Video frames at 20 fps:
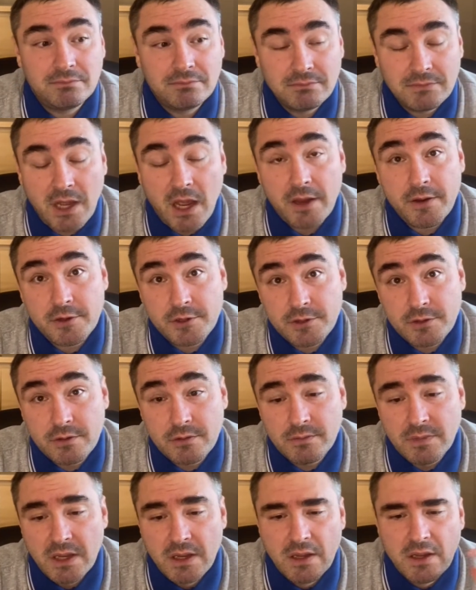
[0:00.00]
i
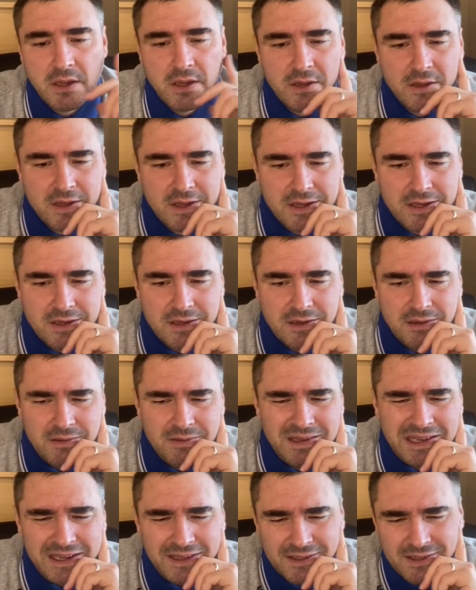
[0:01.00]
assume
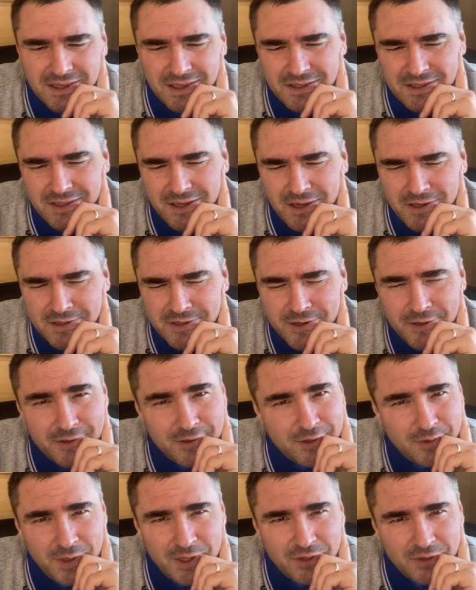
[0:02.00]
it, it sounds good
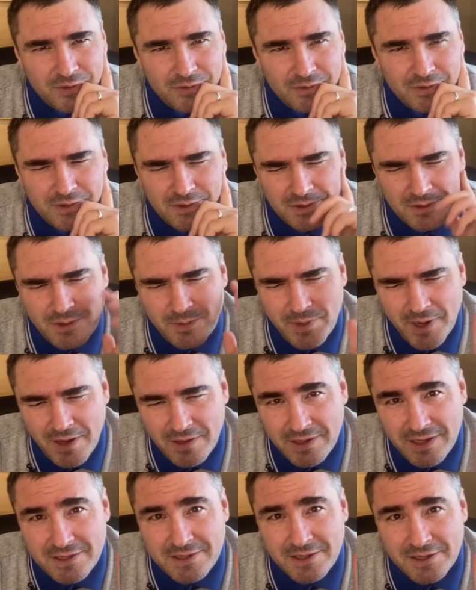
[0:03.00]
to be to be
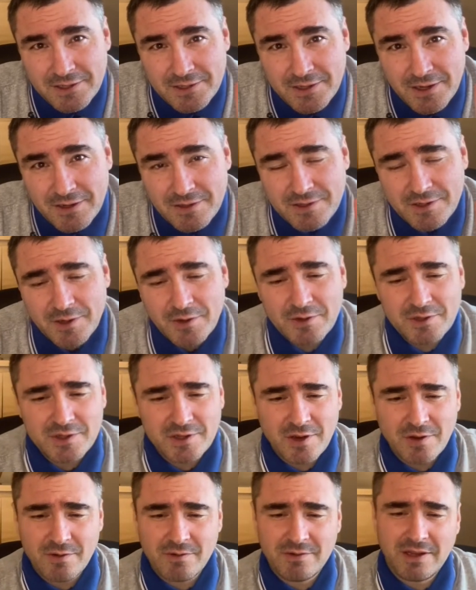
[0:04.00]
honest it sounds good
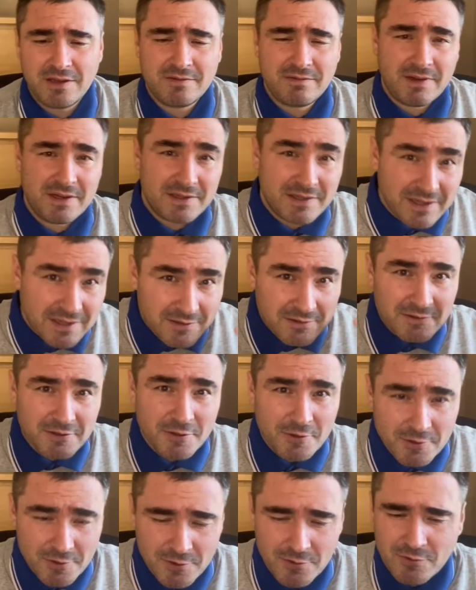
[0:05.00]
so that's why i said
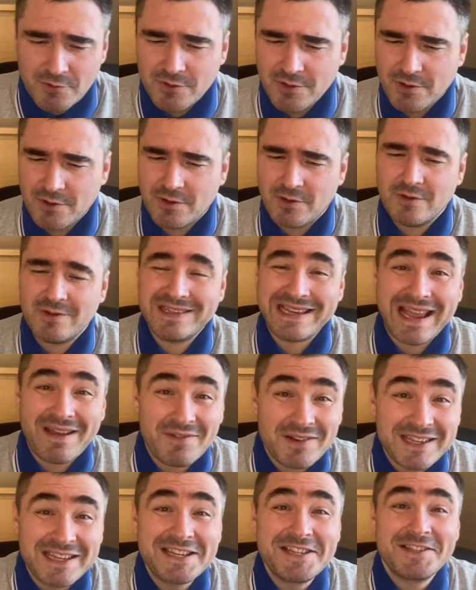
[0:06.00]
good news good news
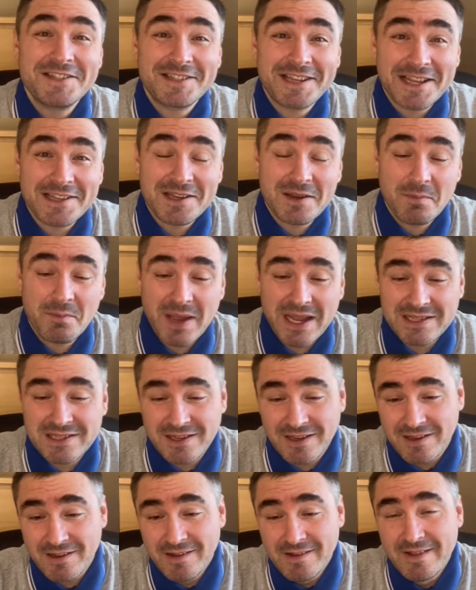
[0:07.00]
everything just getting
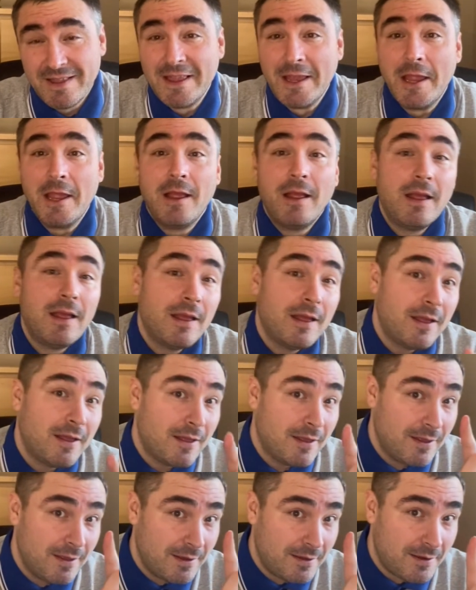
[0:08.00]
better
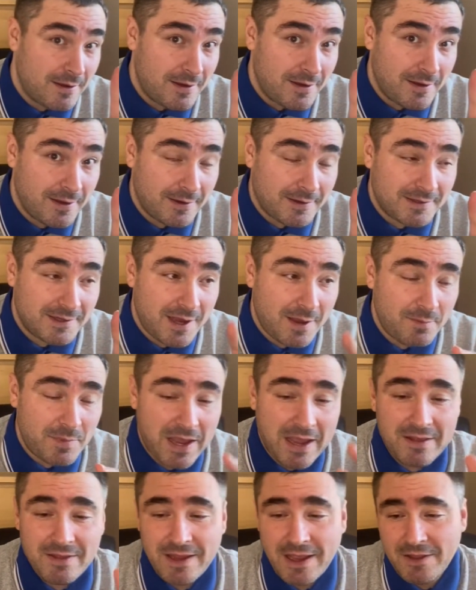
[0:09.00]
except
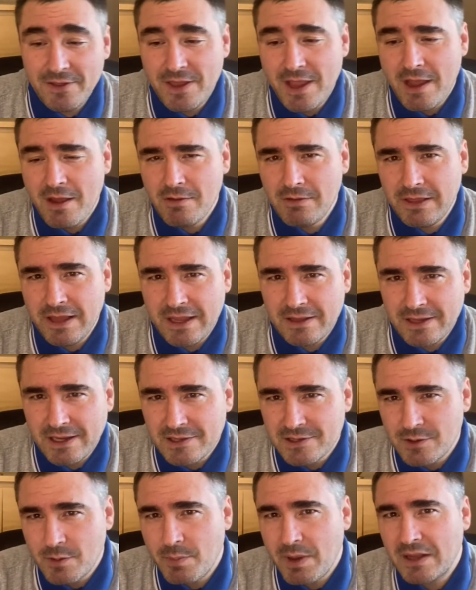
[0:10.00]
and and now
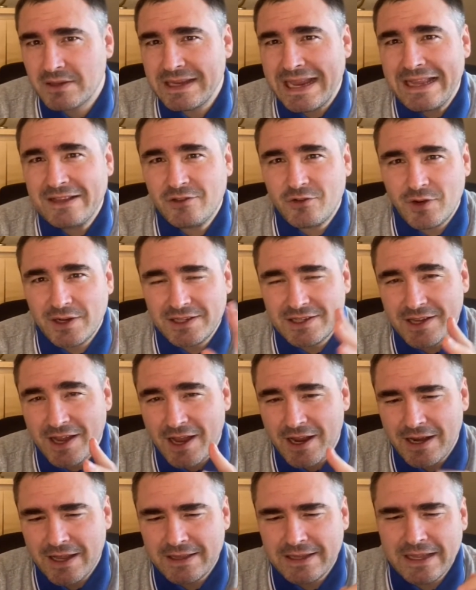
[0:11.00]
that's about entering
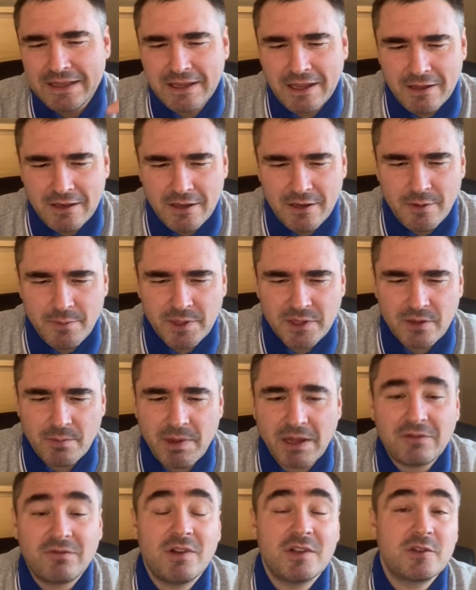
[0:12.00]
thailand and a little bit
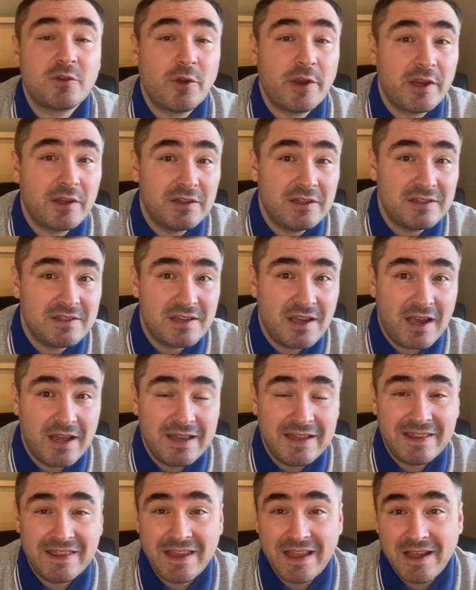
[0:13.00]
about what's going on in
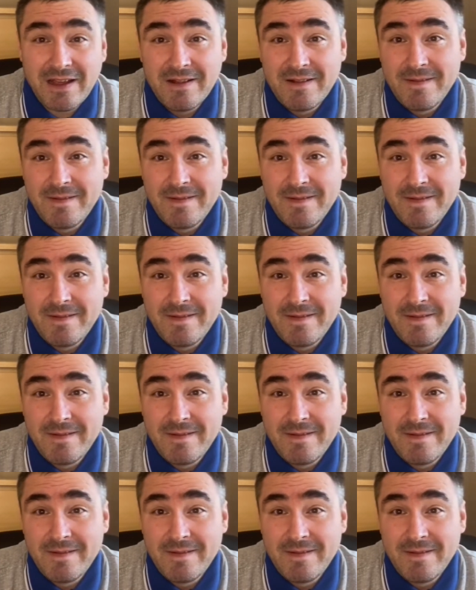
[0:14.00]
thailand now